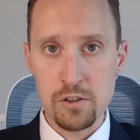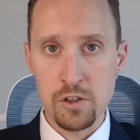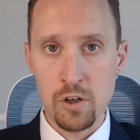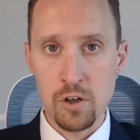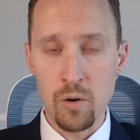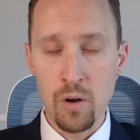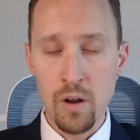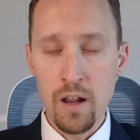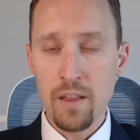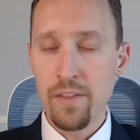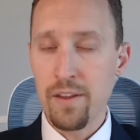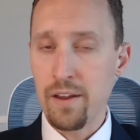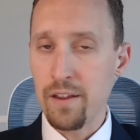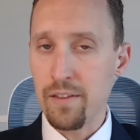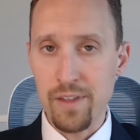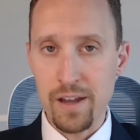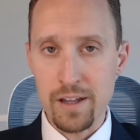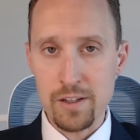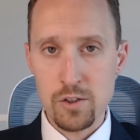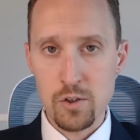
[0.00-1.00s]
So
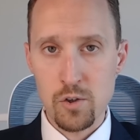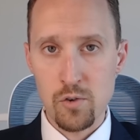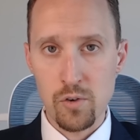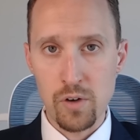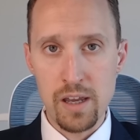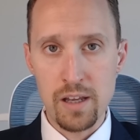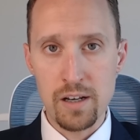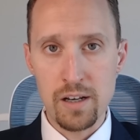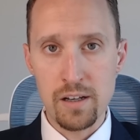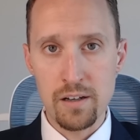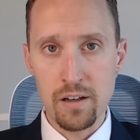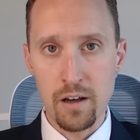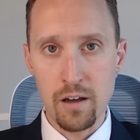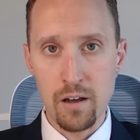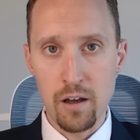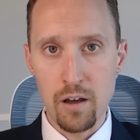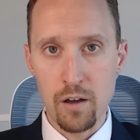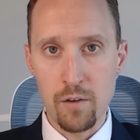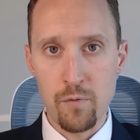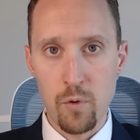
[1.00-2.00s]
that's created,
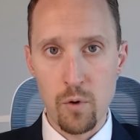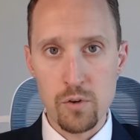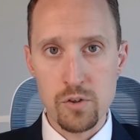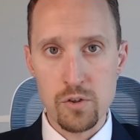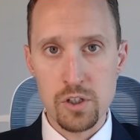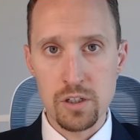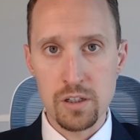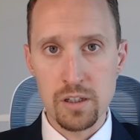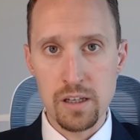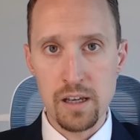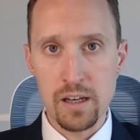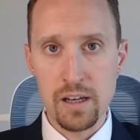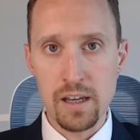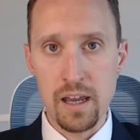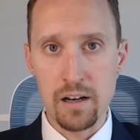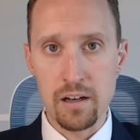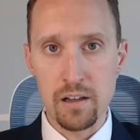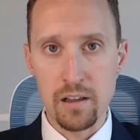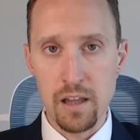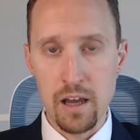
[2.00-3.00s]
unfortunately,
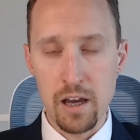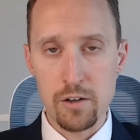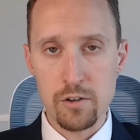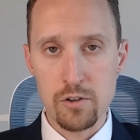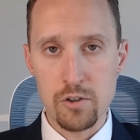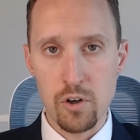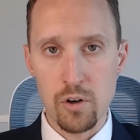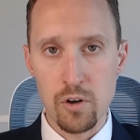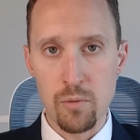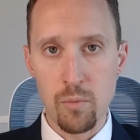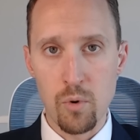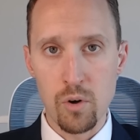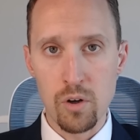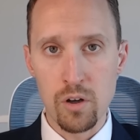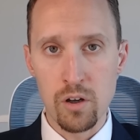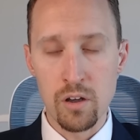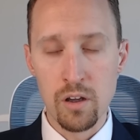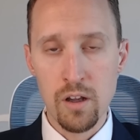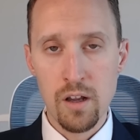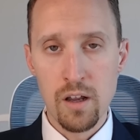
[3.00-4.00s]
again, a lot of
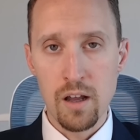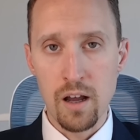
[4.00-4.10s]
turmoil.